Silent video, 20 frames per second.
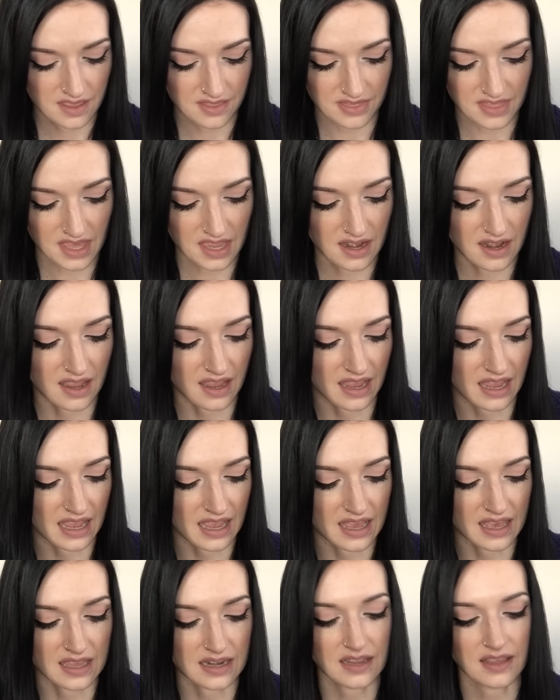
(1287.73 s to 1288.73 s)
Then I
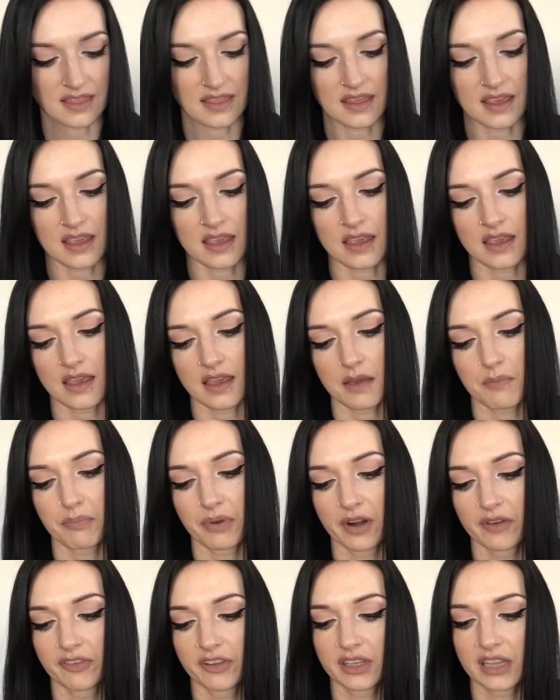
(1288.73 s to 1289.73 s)
had the
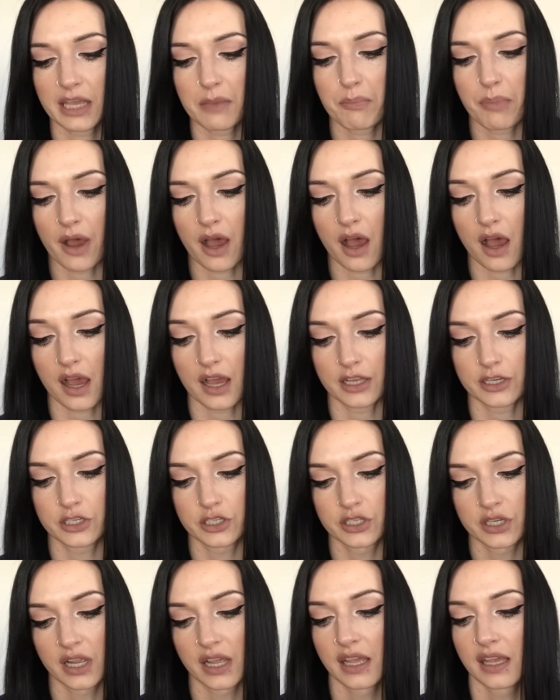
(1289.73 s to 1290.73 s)
Perfectly
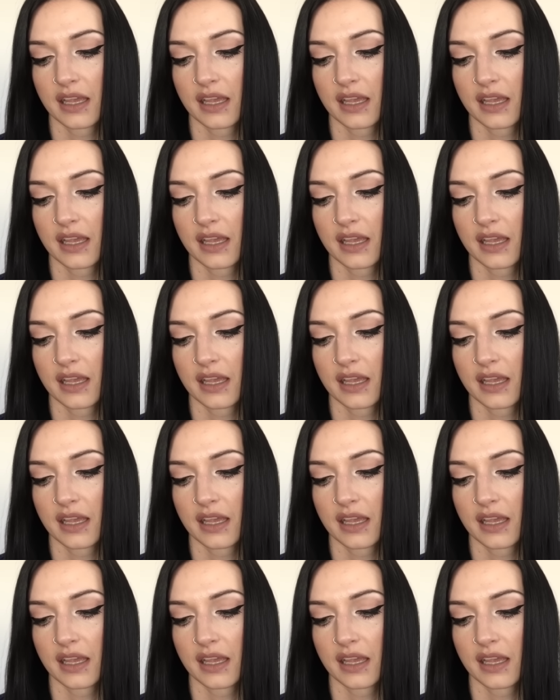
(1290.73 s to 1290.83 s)
Posh